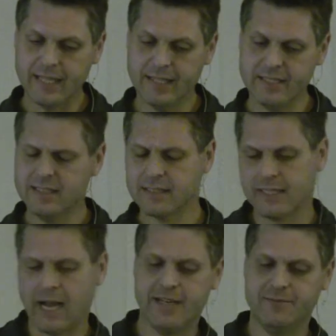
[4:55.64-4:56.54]
This is
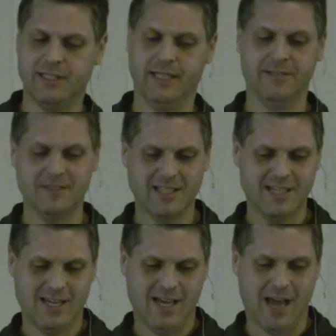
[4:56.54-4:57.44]
kind of a
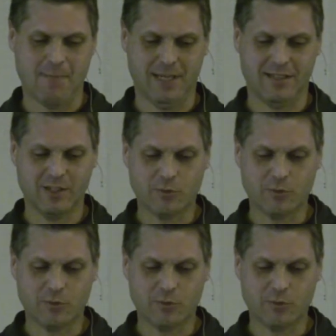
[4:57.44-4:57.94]
bit